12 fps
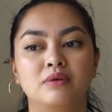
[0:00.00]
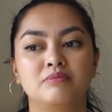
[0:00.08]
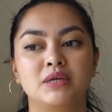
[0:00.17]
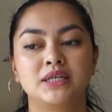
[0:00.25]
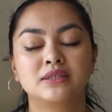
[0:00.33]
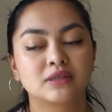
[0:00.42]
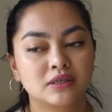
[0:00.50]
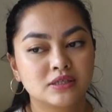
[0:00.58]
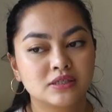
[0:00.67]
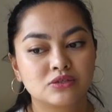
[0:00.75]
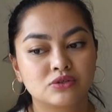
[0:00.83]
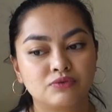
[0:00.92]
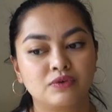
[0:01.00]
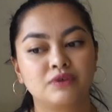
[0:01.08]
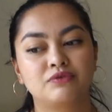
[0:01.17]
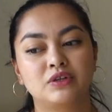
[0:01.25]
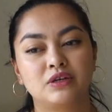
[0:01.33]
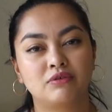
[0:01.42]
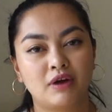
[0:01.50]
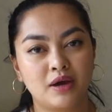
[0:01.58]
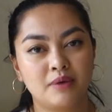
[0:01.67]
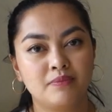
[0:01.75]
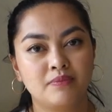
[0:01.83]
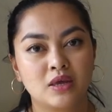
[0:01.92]
meters to 50
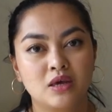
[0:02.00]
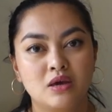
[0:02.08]
gram,